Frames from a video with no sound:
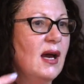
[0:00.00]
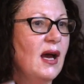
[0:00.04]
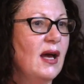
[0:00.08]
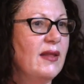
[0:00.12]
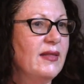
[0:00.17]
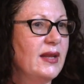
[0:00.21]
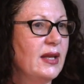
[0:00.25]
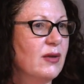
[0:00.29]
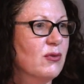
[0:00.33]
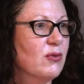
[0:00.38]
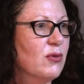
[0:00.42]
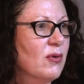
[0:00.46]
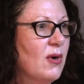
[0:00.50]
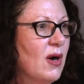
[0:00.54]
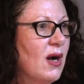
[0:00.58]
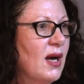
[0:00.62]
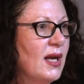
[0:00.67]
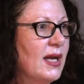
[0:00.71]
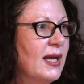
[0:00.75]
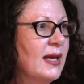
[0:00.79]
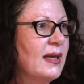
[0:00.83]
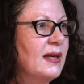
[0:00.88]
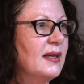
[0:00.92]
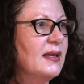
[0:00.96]
and then
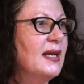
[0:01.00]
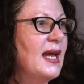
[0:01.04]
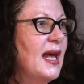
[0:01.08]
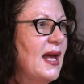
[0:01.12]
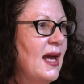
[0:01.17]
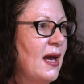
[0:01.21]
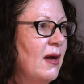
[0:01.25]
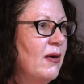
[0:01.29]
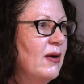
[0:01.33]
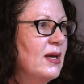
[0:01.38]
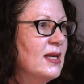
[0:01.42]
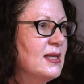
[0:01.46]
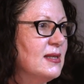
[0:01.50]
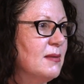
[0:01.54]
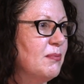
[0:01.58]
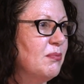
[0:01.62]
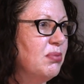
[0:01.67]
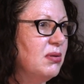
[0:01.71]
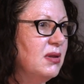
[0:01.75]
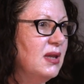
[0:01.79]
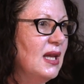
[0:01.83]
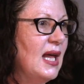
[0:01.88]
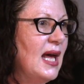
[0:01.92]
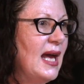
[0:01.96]
writing it now as
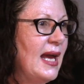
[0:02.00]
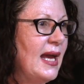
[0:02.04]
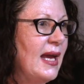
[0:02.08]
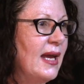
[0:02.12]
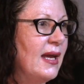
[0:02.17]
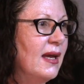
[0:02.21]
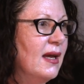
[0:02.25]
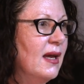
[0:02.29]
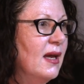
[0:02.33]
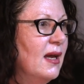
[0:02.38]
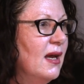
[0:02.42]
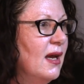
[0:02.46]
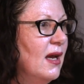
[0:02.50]
a play,